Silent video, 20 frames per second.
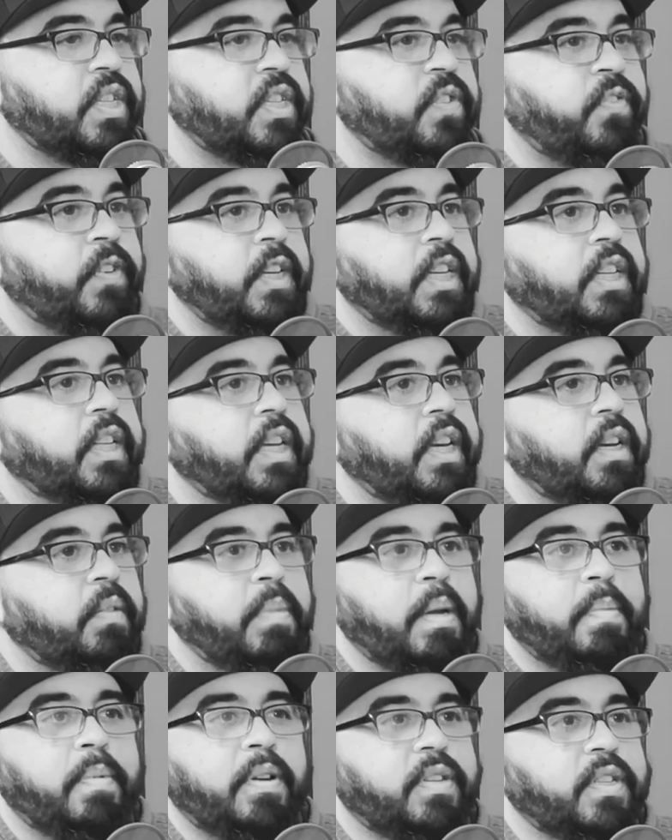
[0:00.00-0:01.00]
this feeling,
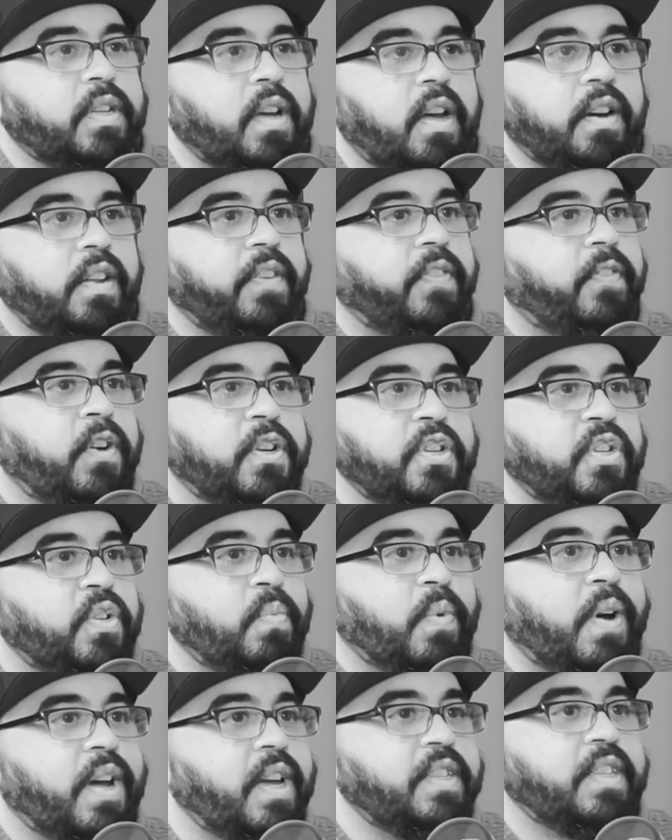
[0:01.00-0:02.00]
maybe it's cognitive function
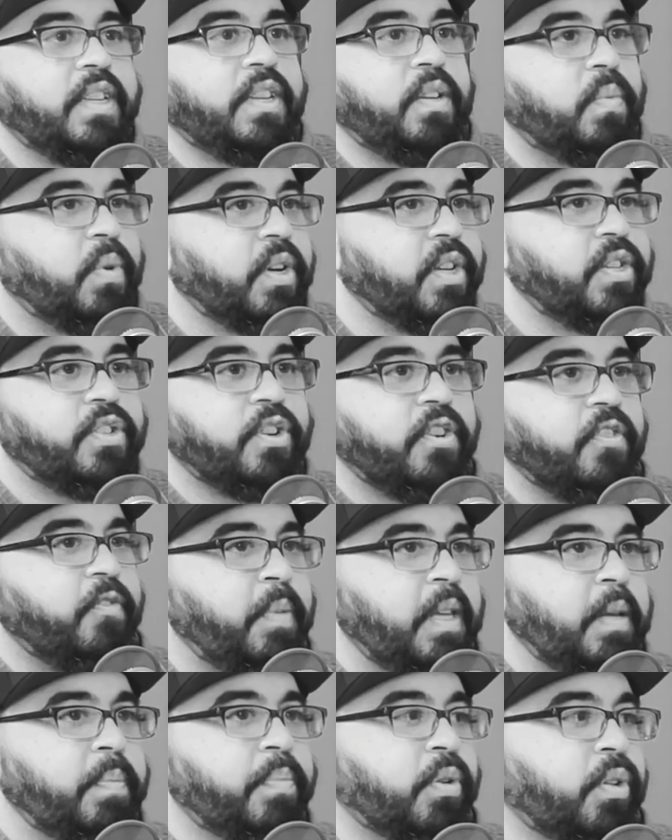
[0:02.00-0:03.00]
wise that you want to serve
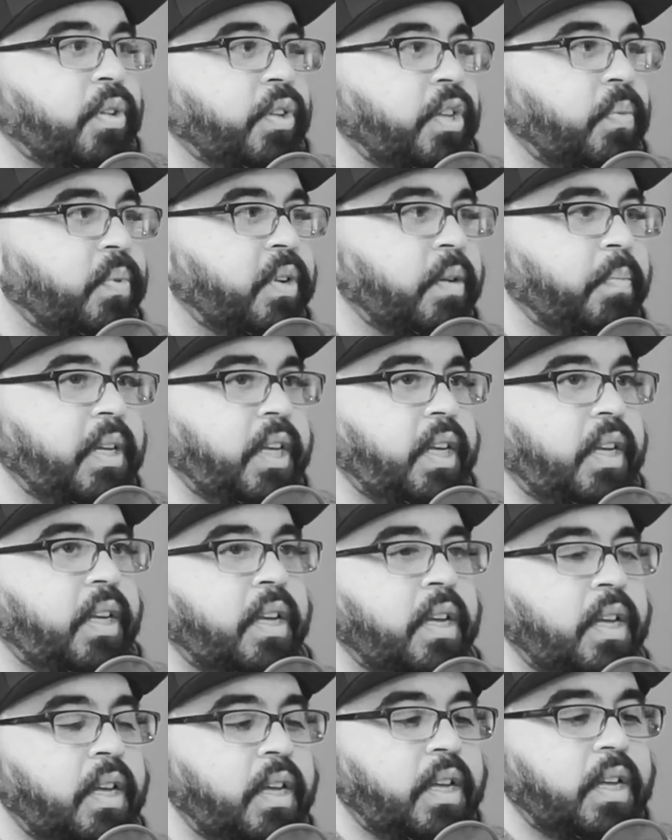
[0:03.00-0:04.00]
people. You want to be
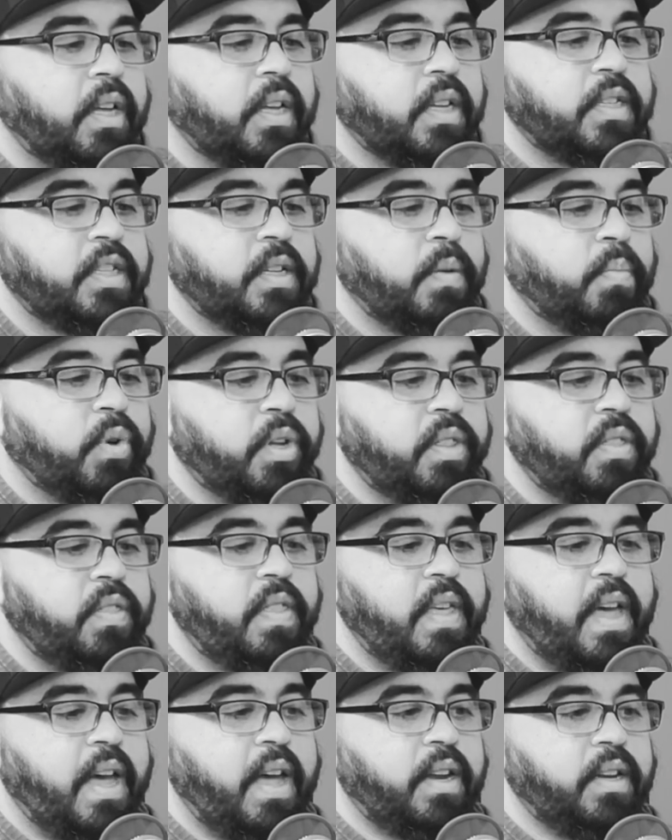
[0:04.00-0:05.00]
someone
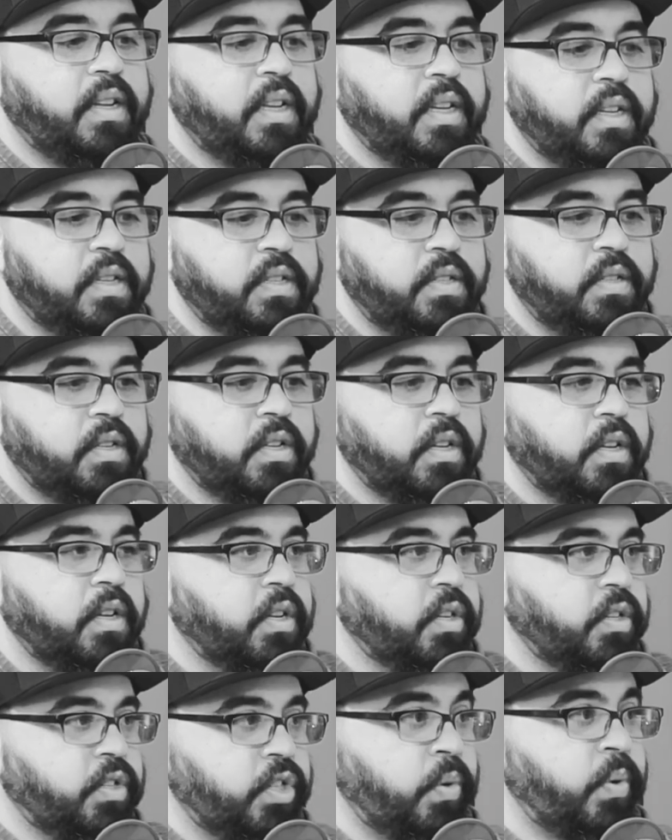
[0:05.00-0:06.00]
that is
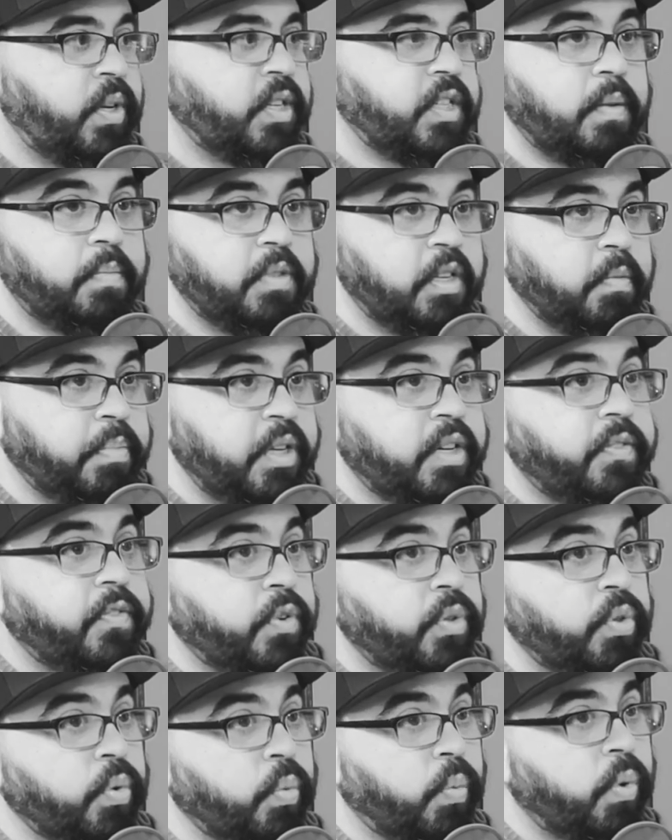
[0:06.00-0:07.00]
doing something big for
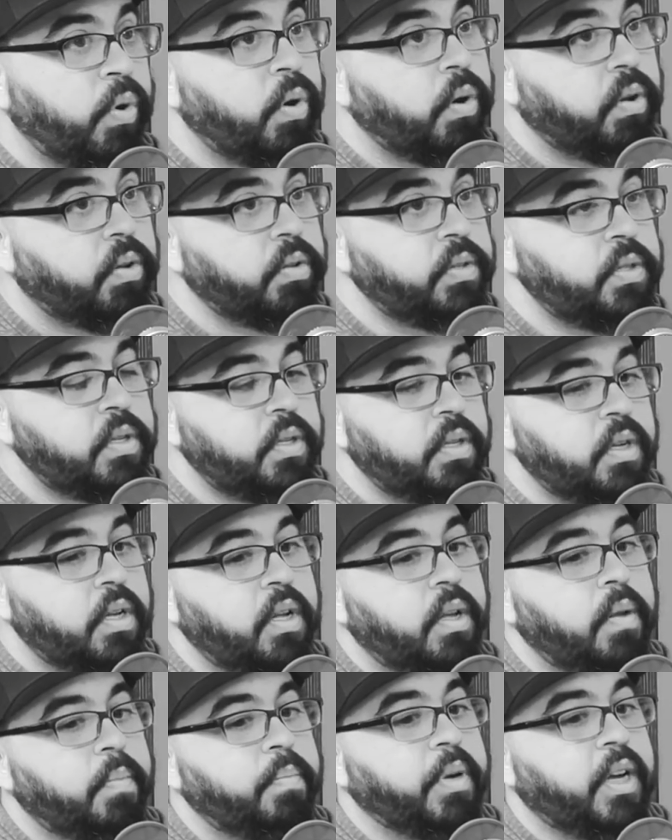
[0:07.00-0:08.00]
the world,
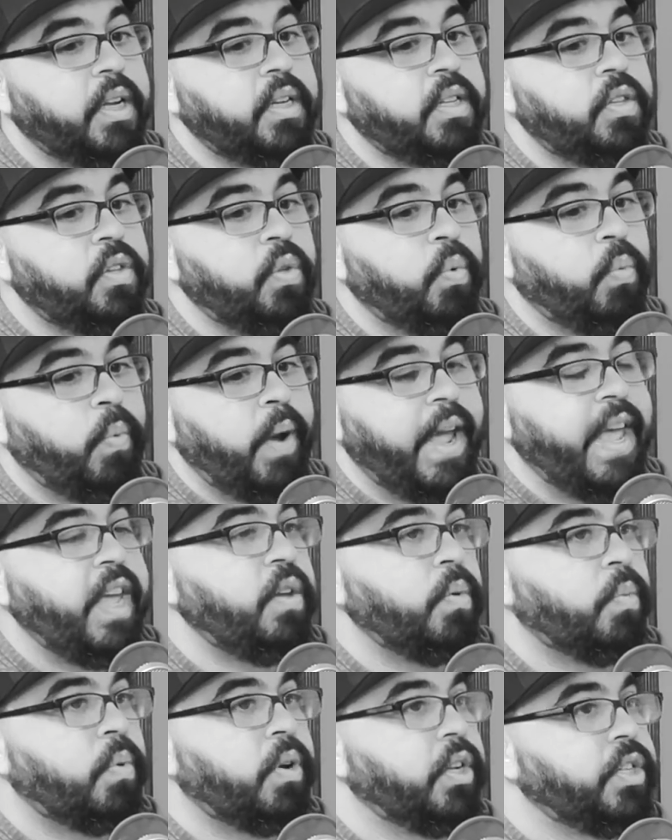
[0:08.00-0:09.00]
but the way
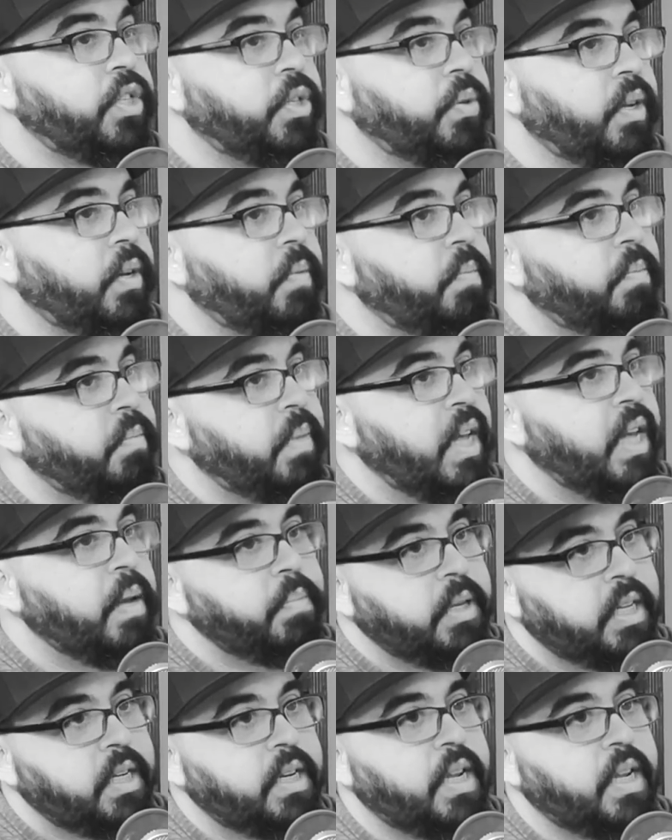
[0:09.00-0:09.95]
you want to do it may be